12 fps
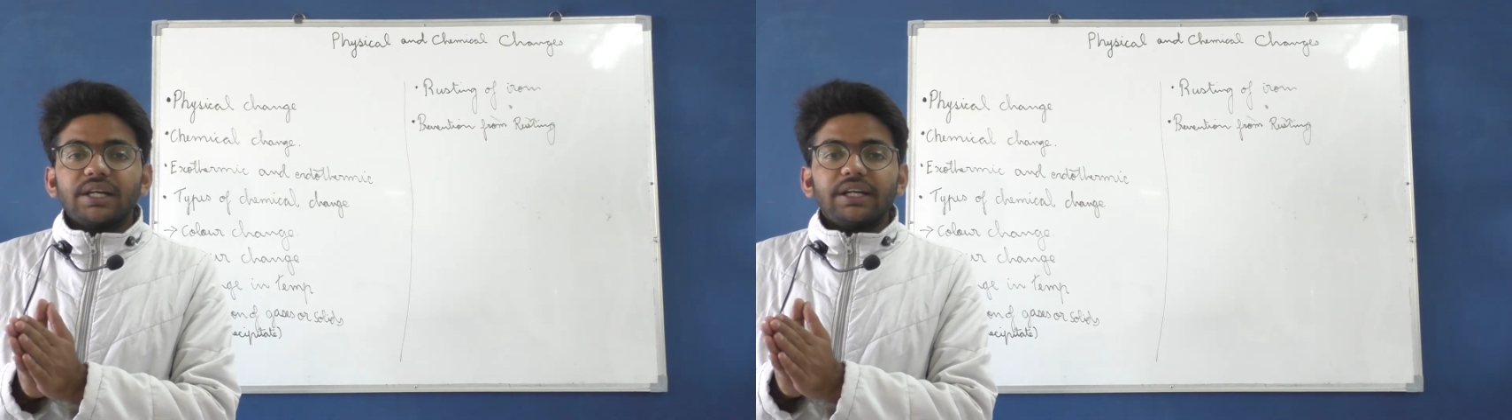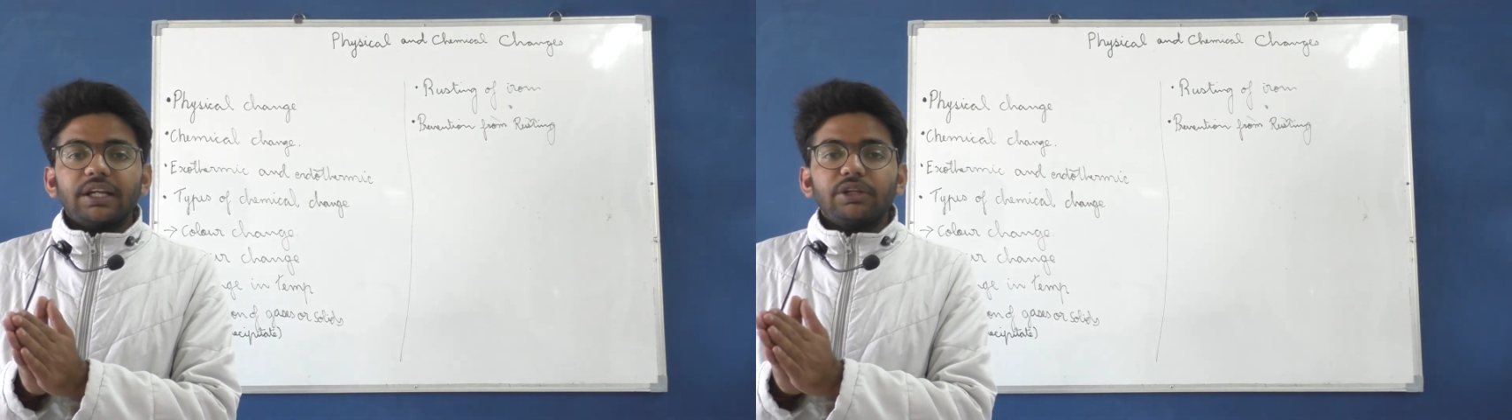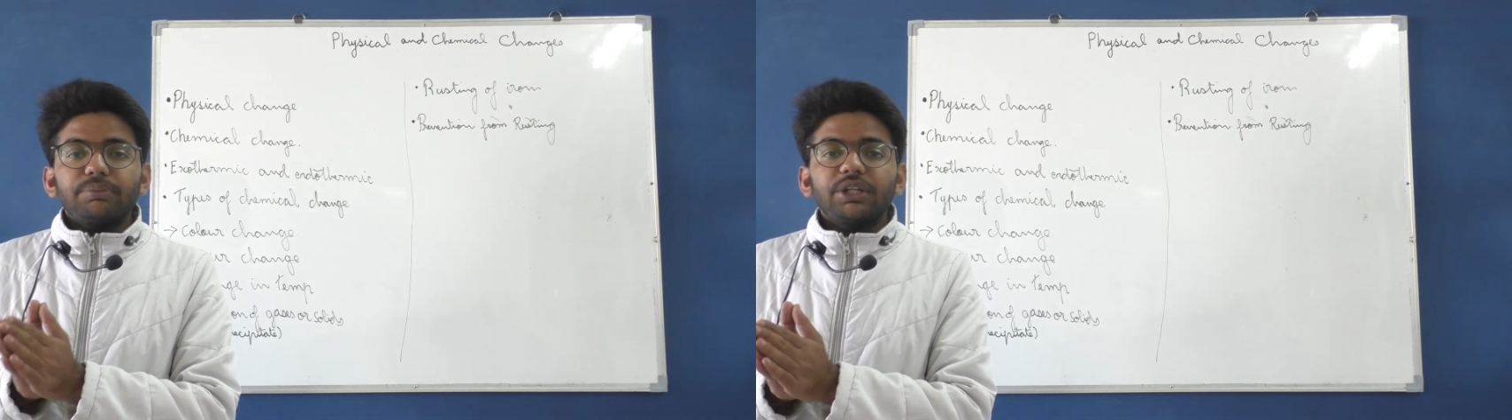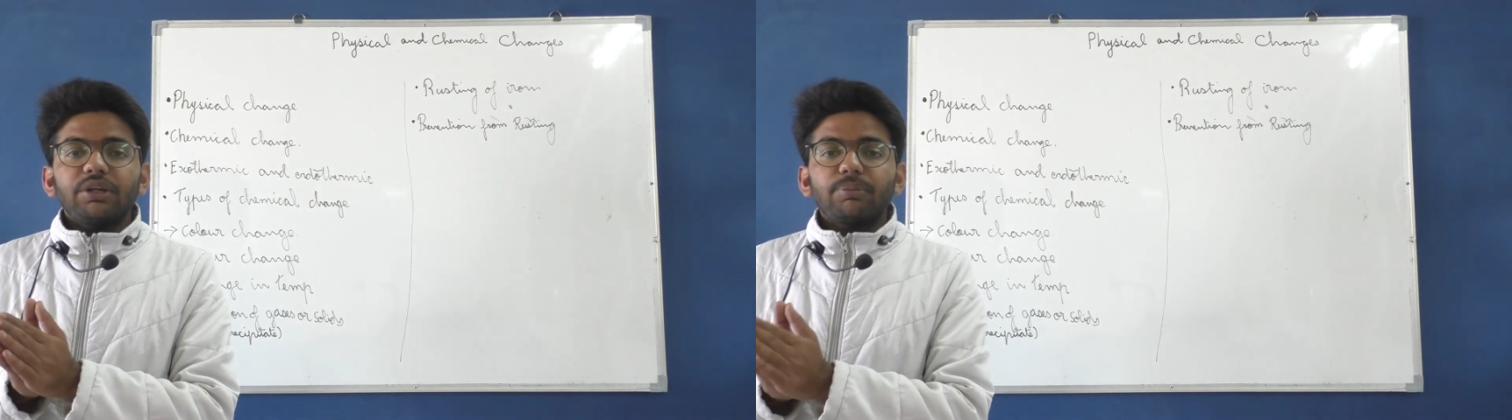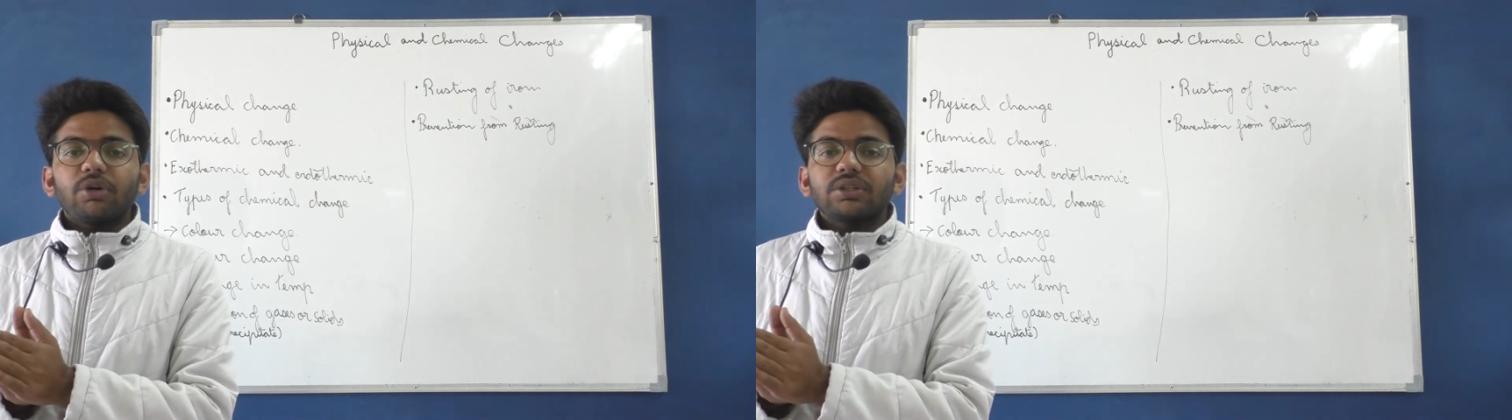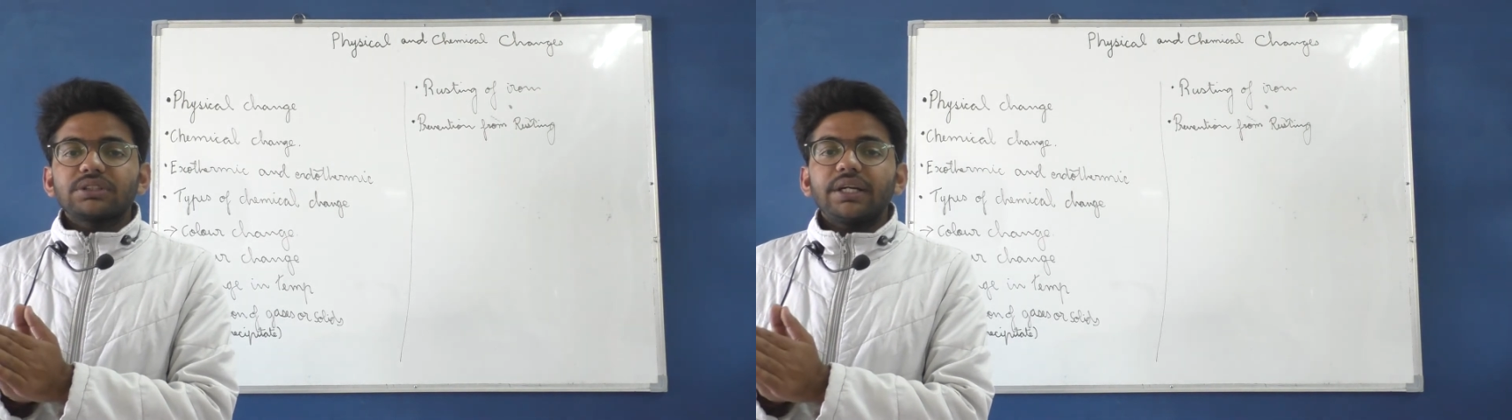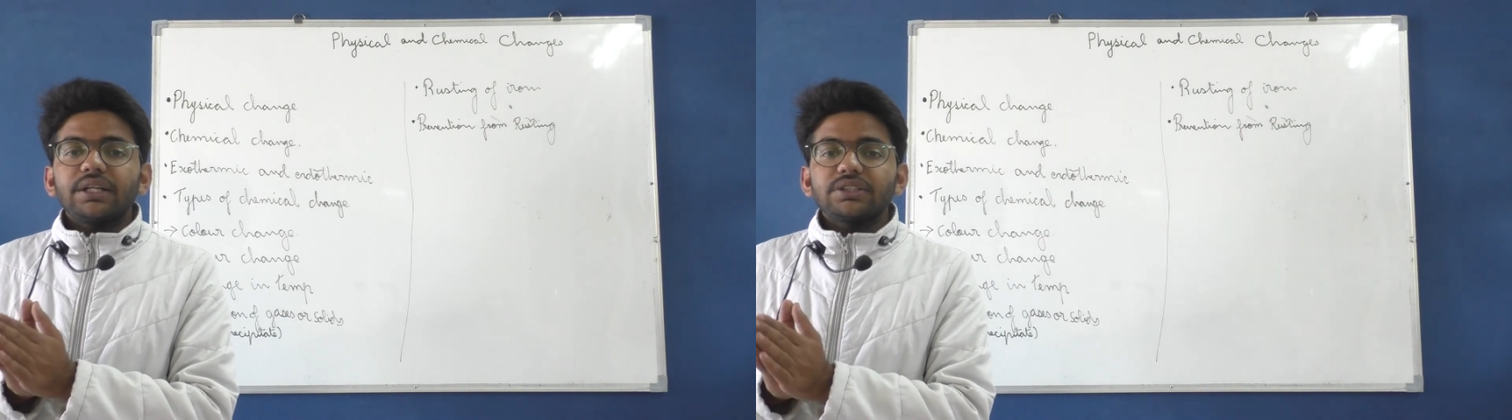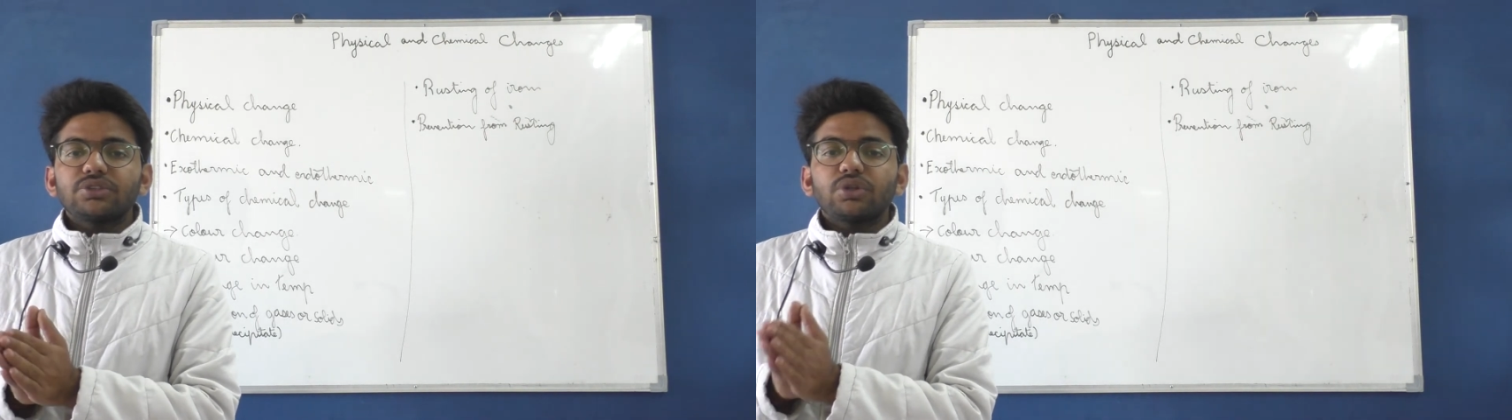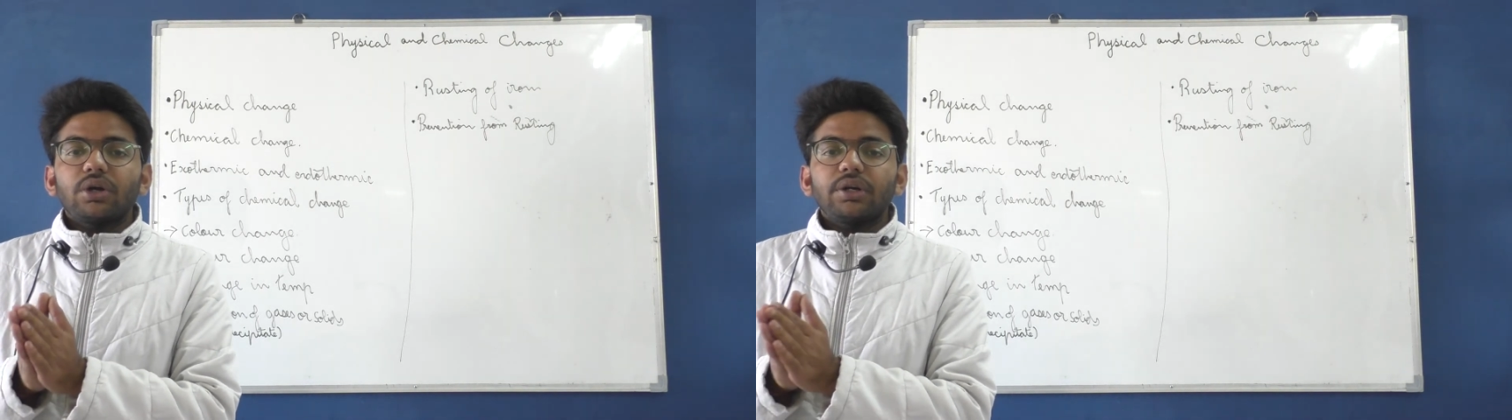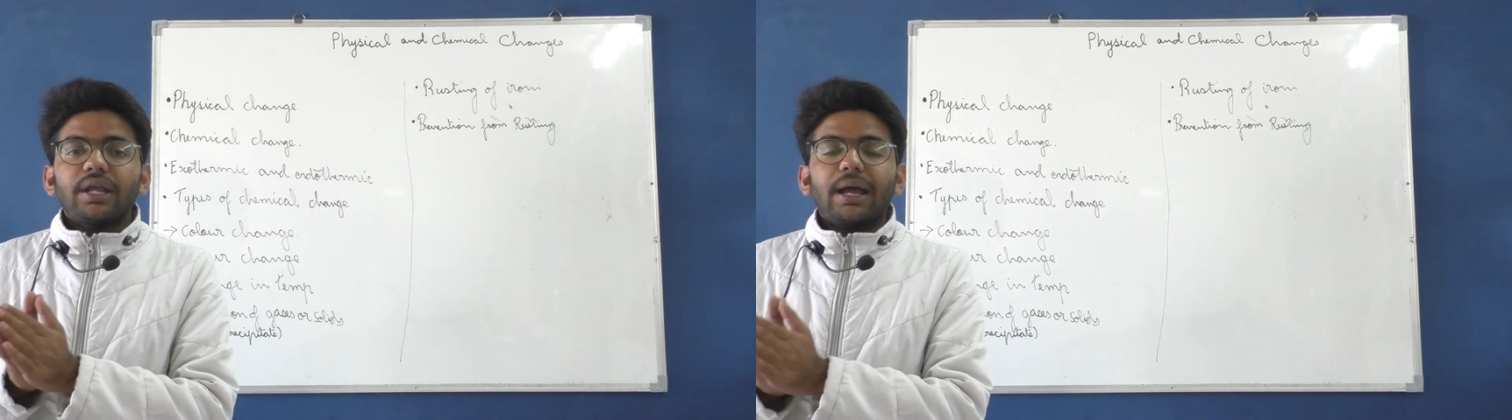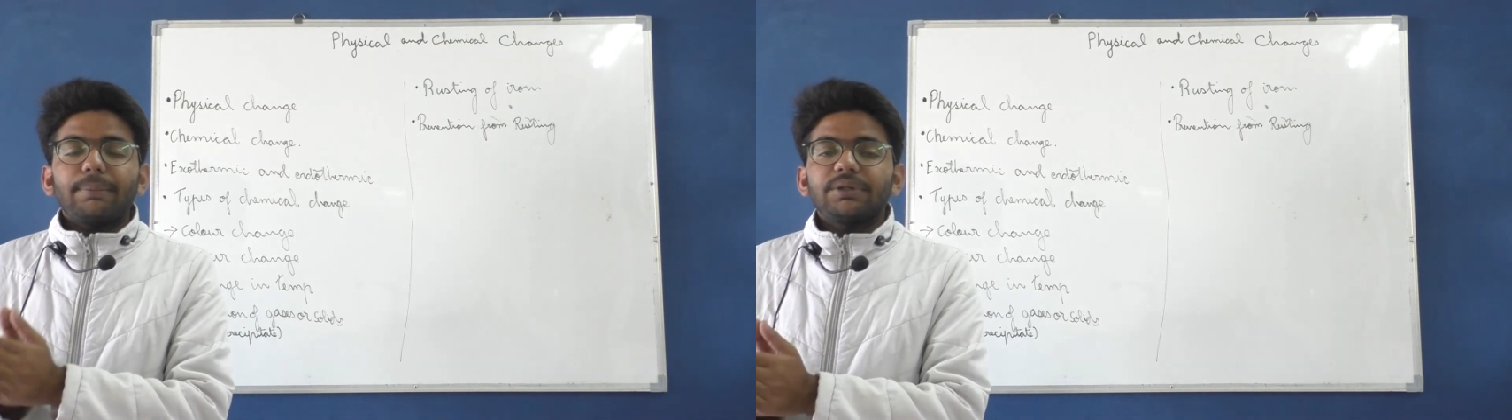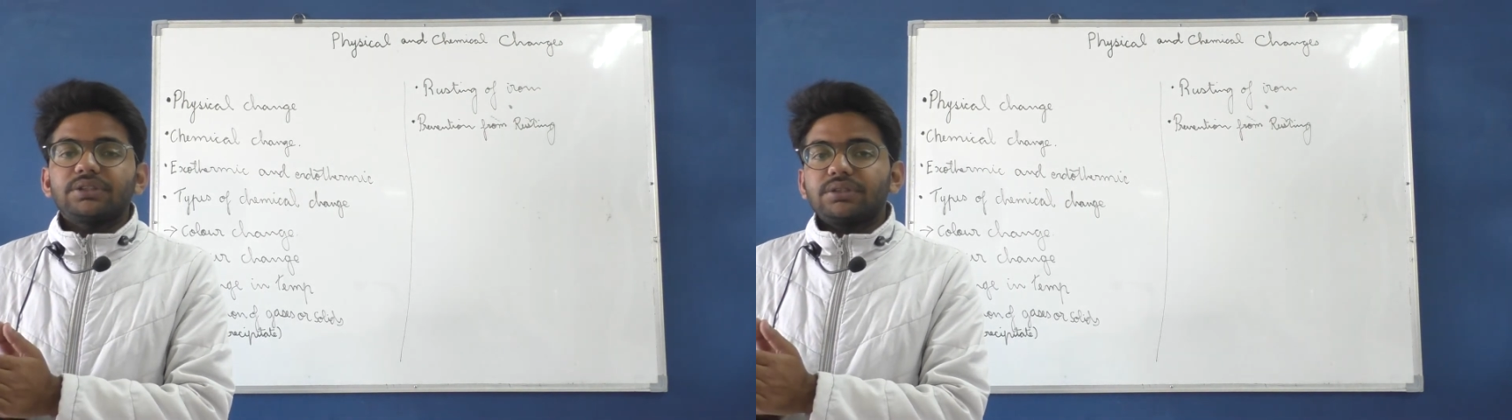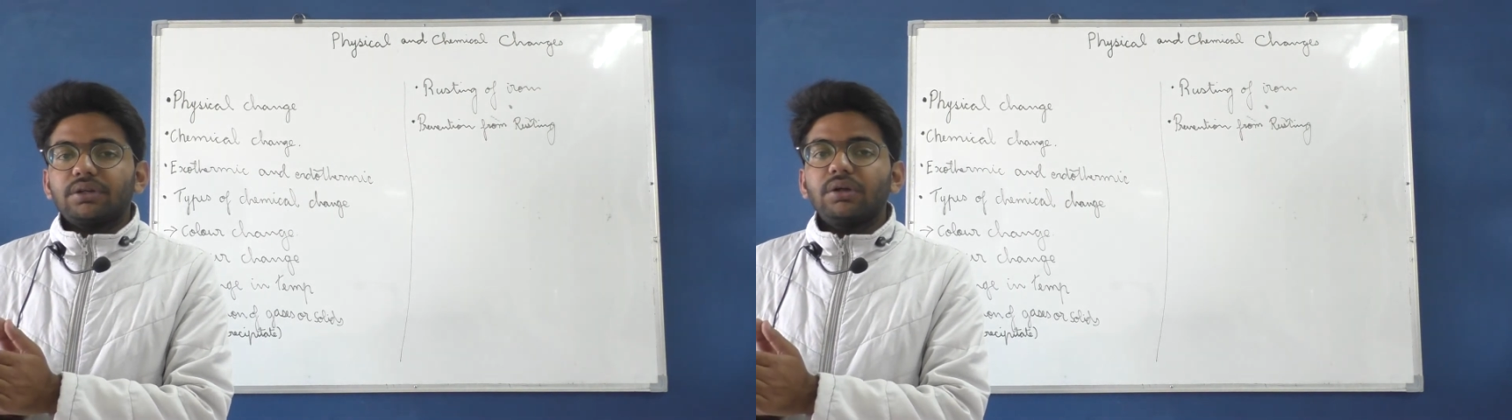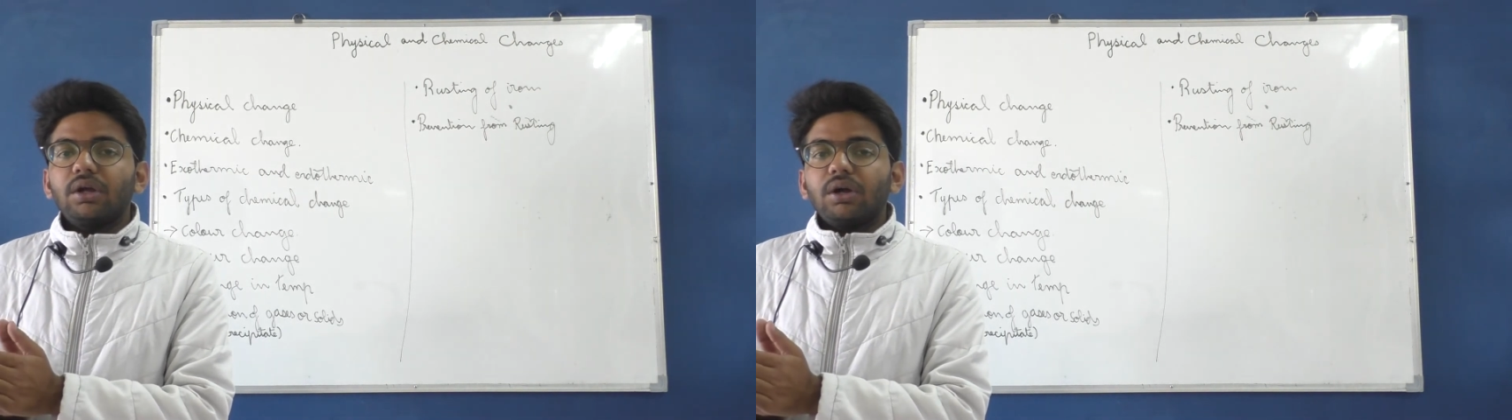and aluminium oxide is not damaged.